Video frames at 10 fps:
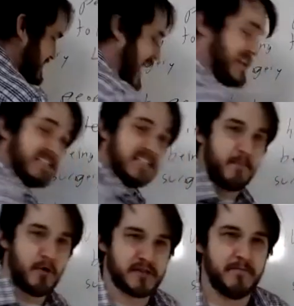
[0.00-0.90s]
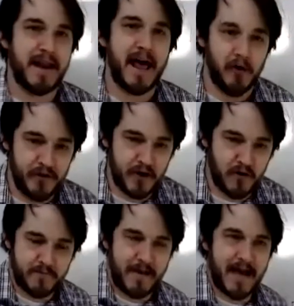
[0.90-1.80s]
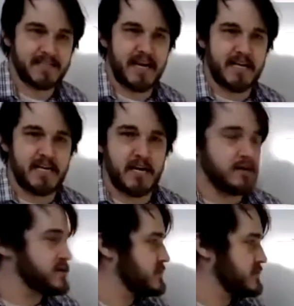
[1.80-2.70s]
has this person been healthy over the past 10 years?